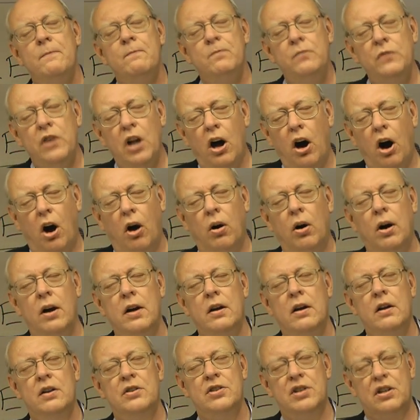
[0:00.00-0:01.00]
No.
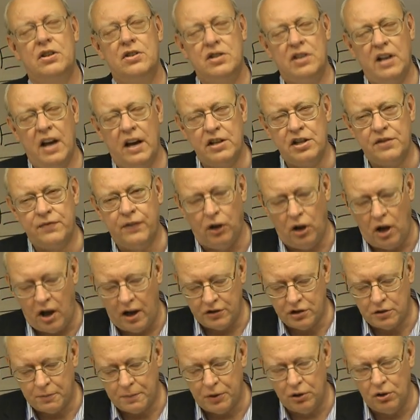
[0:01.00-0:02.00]
Successful
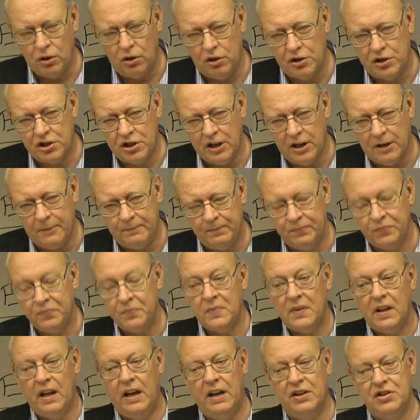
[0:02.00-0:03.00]
entrepreneurship
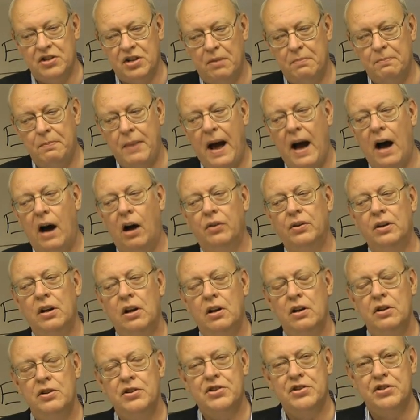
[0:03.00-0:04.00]
is about
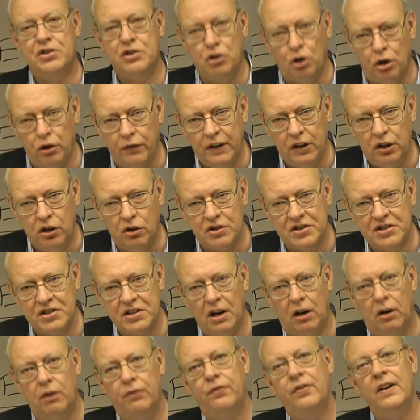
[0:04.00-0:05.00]
serving
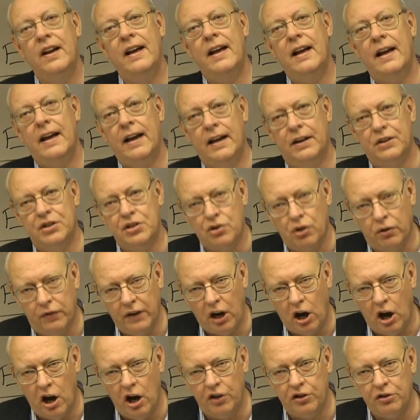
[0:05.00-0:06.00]
yourself and
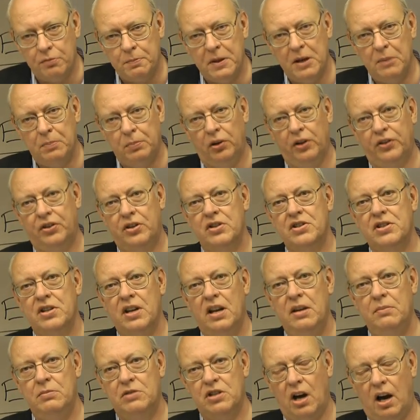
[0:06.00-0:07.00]
serving other people at the
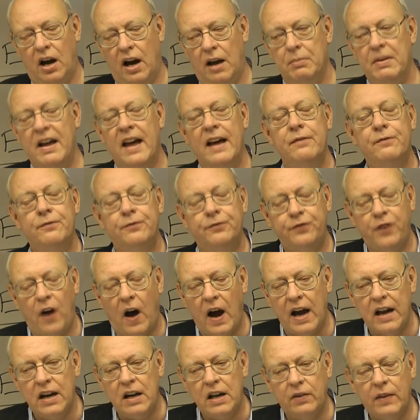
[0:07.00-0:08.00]
same time and
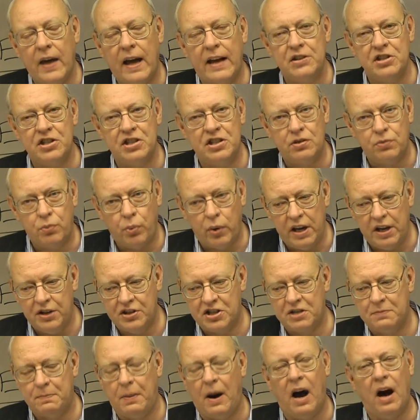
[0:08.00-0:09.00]
finding that
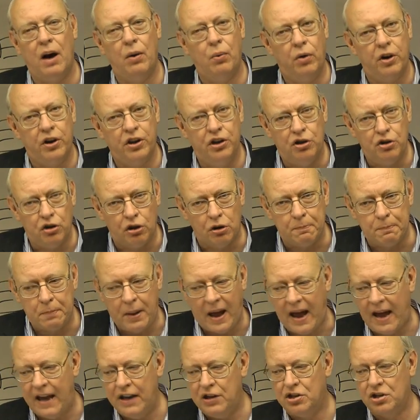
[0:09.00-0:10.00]
sweet spot where your
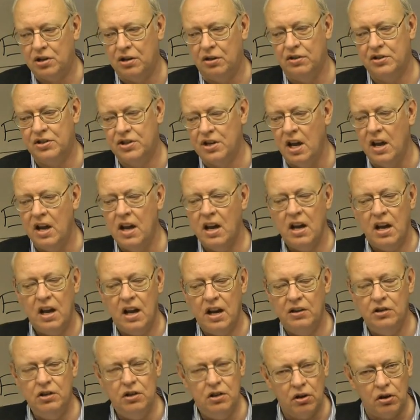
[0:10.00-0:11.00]
passions
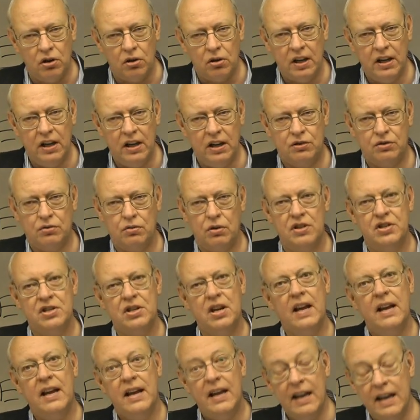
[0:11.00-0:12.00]
and your
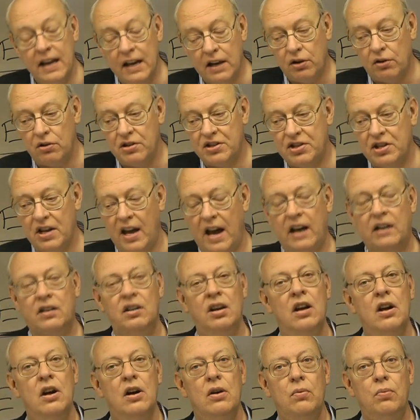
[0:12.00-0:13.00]
interest
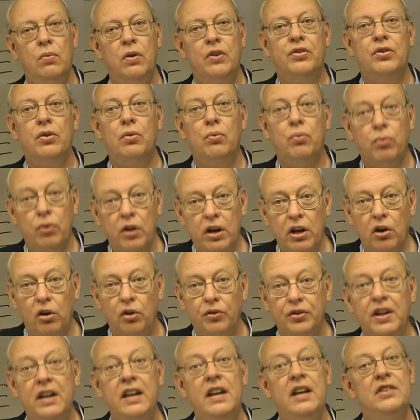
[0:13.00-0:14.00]
intersect with the
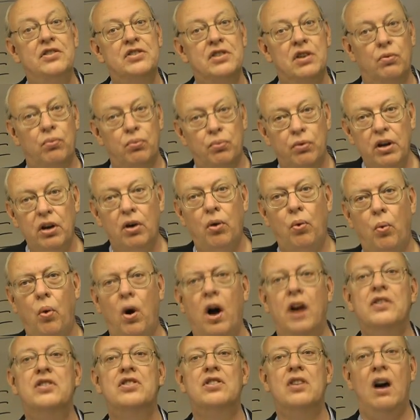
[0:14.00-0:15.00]
real needs the real
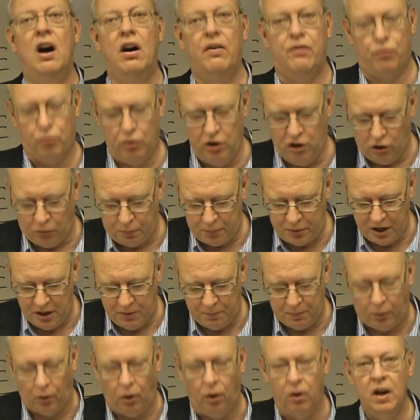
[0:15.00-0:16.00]
wants of real
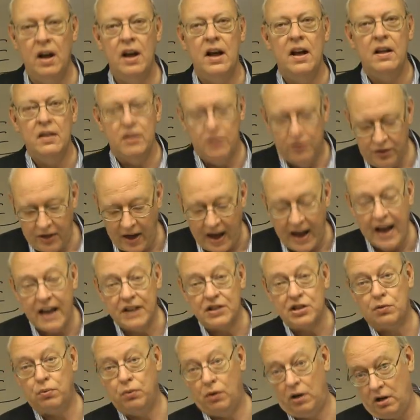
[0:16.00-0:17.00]
people.
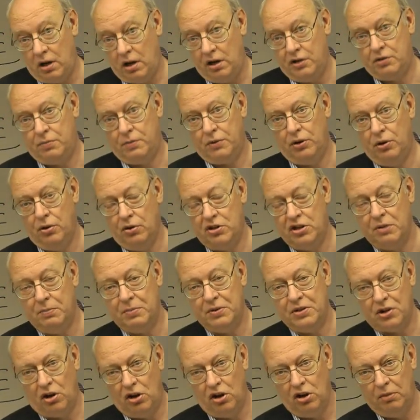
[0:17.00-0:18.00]
That's what
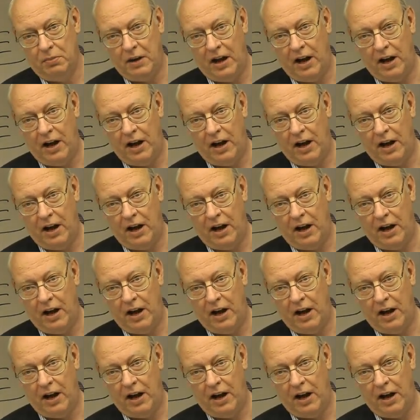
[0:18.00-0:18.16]
entrepreneurship is all